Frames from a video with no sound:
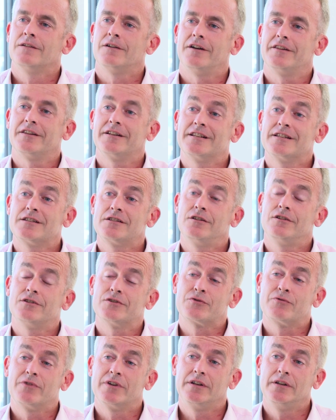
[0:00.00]
I think there's
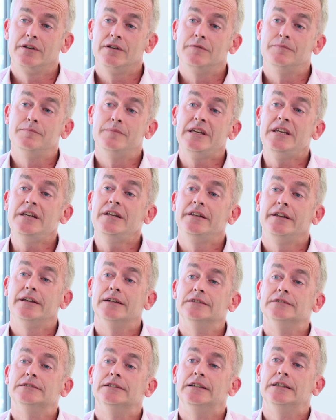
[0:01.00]
lots written in the
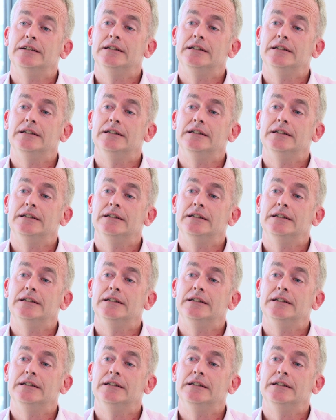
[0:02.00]
media